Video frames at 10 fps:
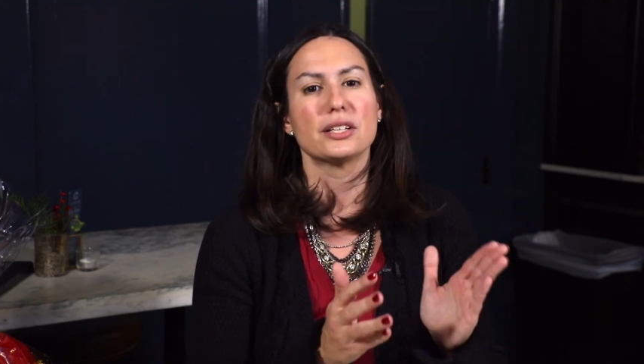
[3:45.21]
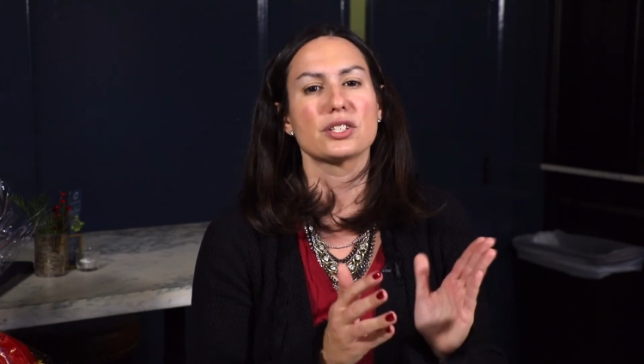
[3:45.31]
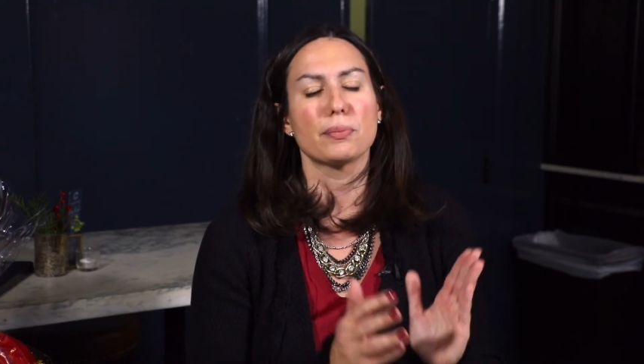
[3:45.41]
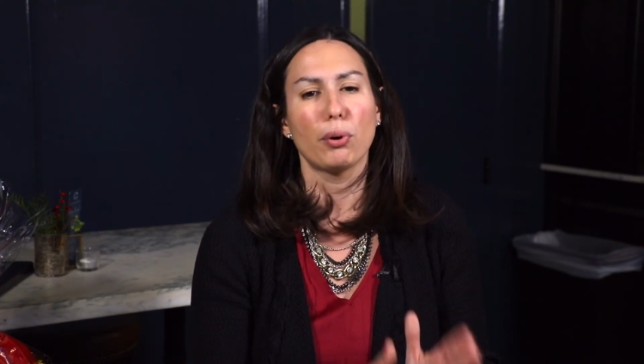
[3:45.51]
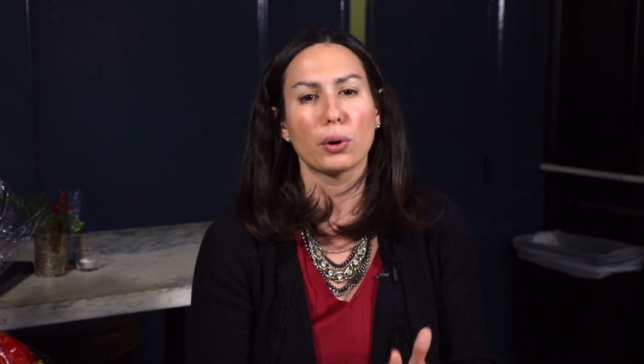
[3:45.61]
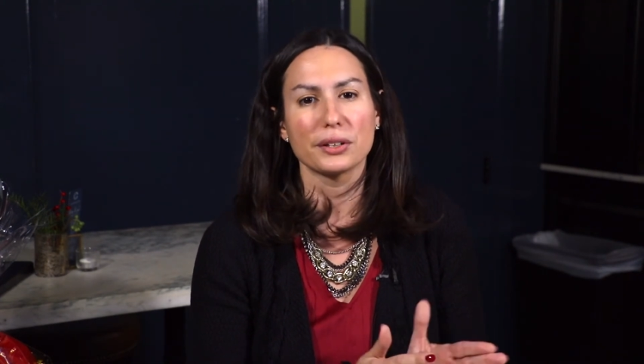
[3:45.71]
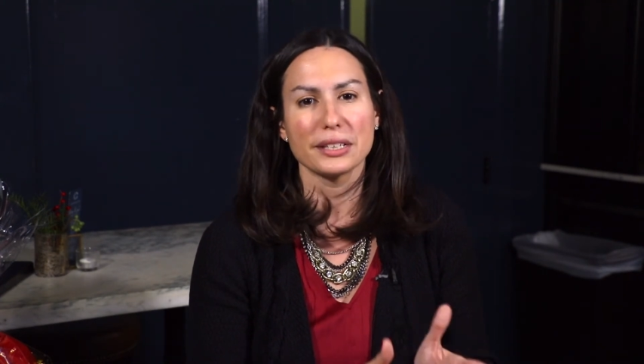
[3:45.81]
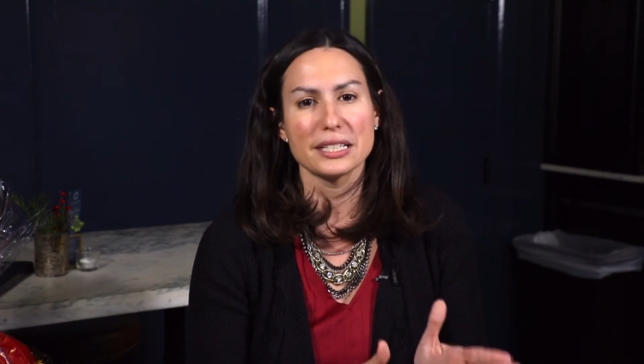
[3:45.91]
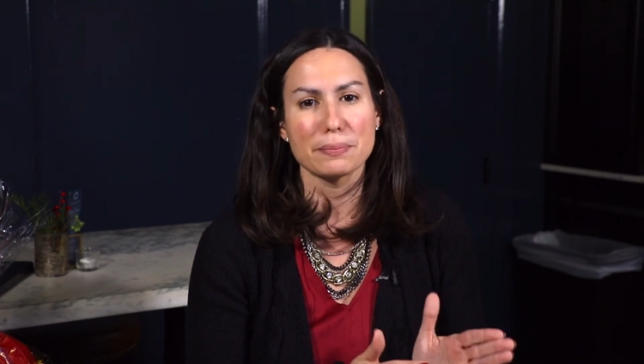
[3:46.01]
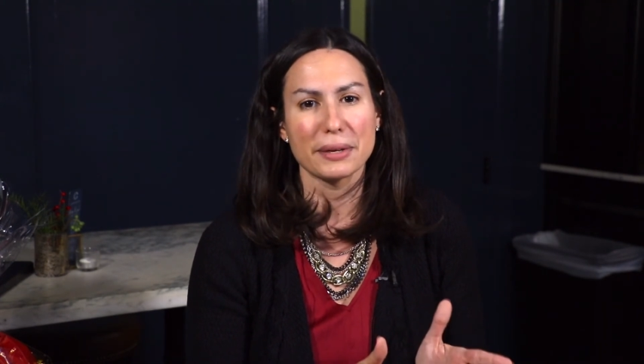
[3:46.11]
support
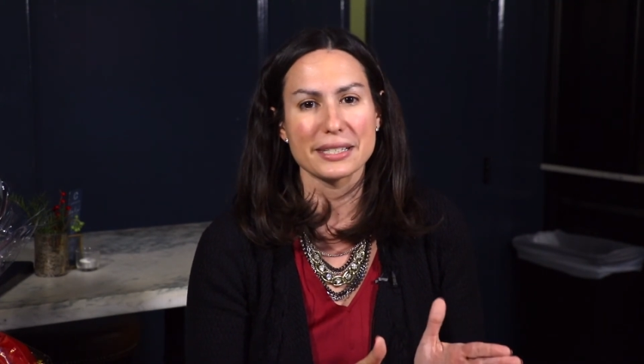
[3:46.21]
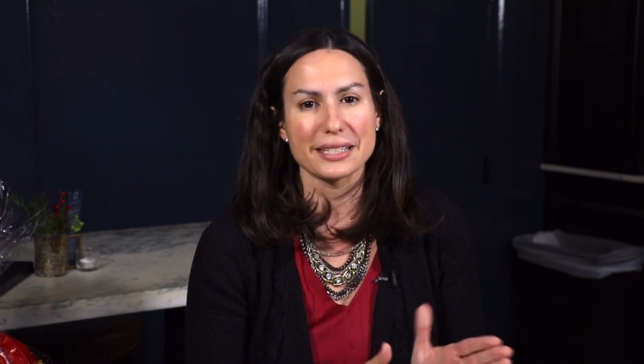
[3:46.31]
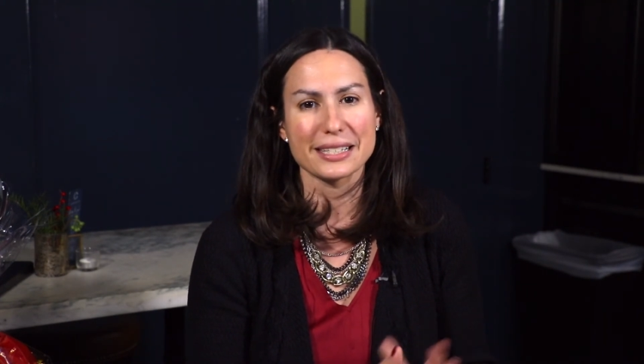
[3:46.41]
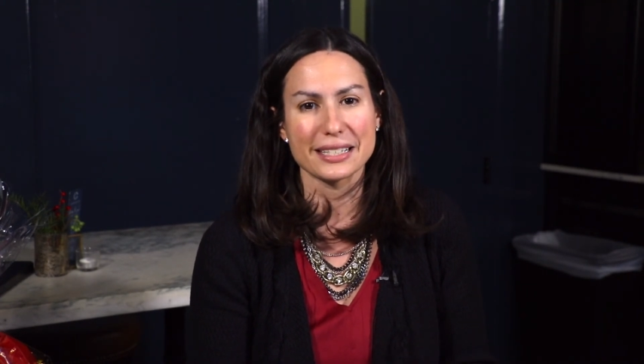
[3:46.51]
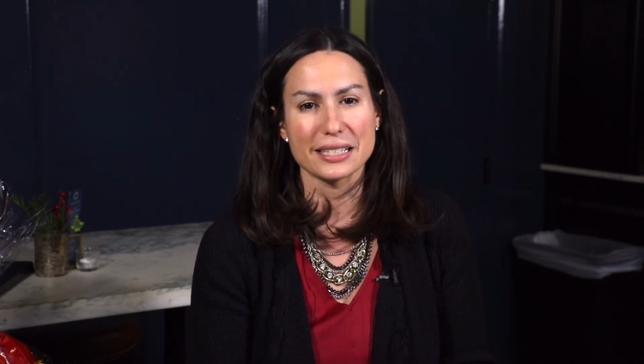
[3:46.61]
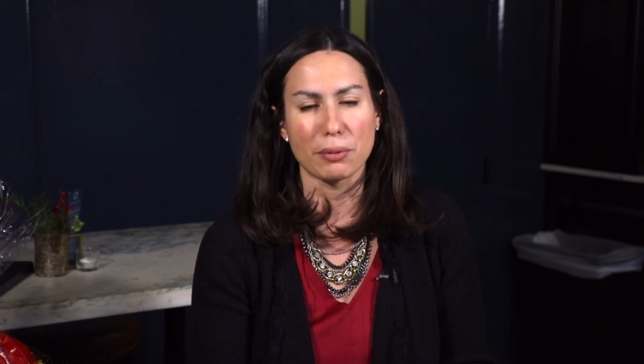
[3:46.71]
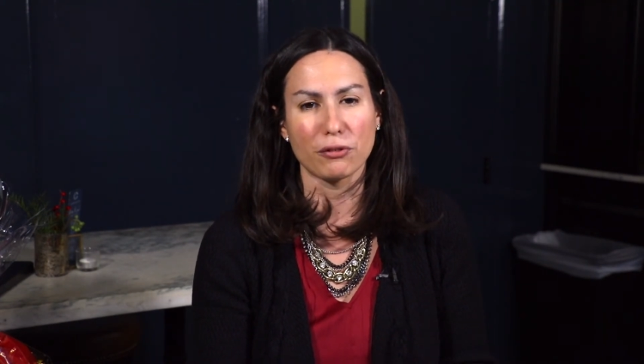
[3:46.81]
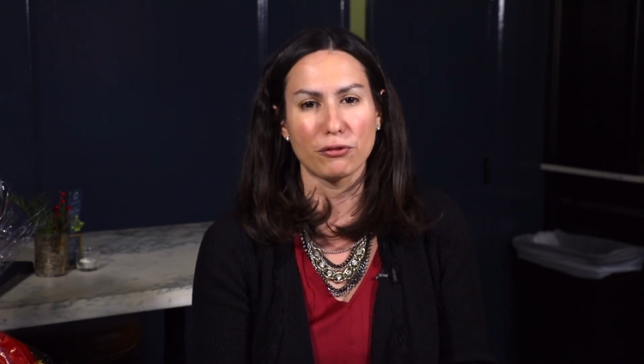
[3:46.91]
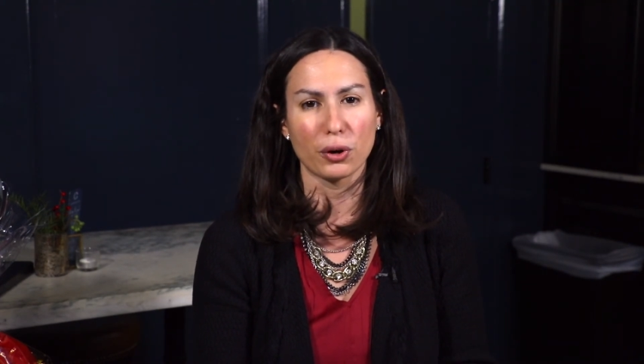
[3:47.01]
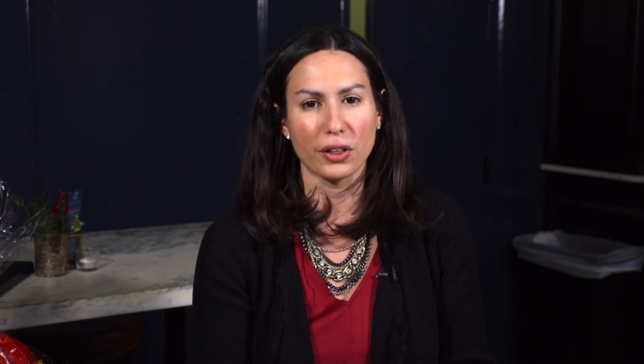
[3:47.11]
these businesses
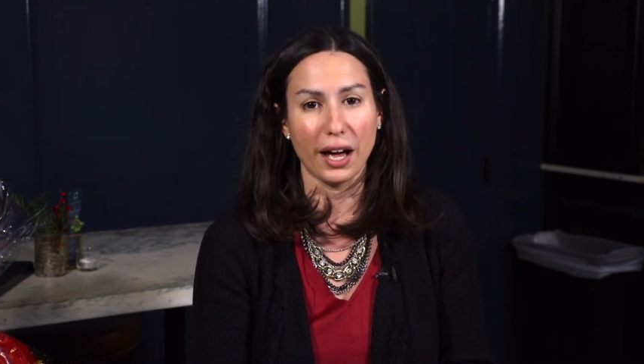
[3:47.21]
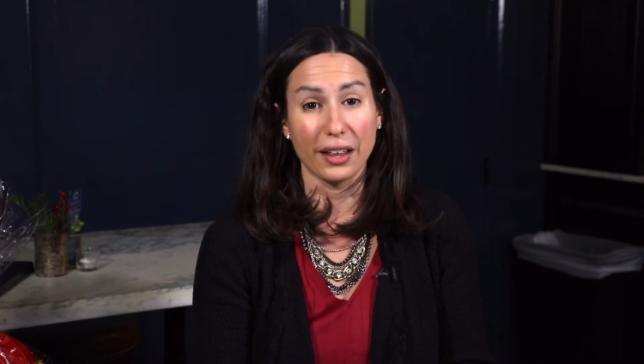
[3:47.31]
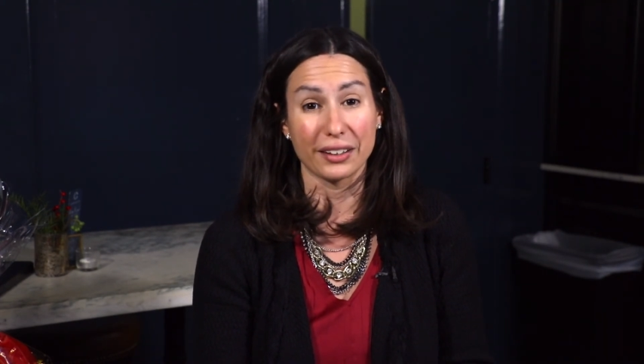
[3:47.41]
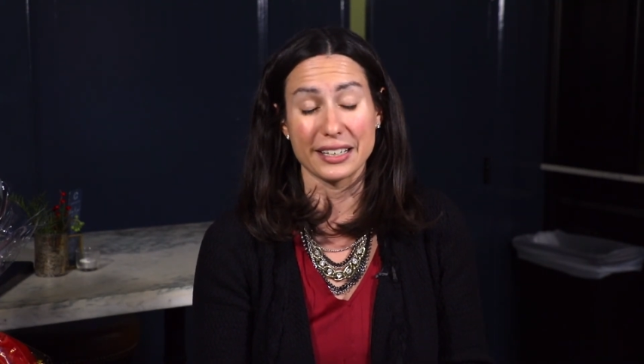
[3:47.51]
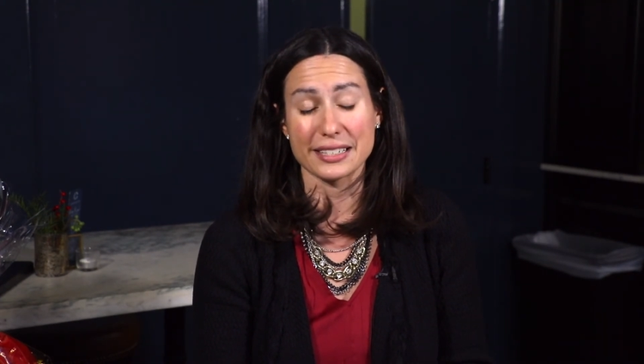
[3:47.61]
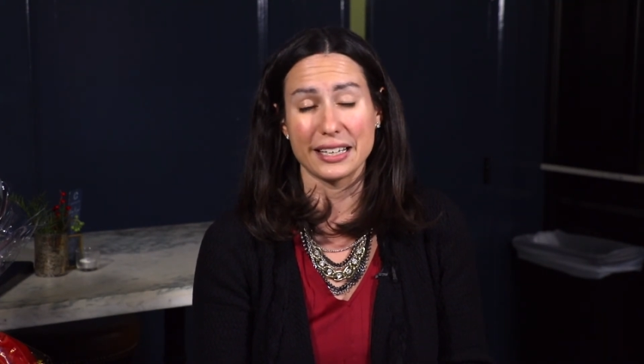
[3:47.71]
before the holidays,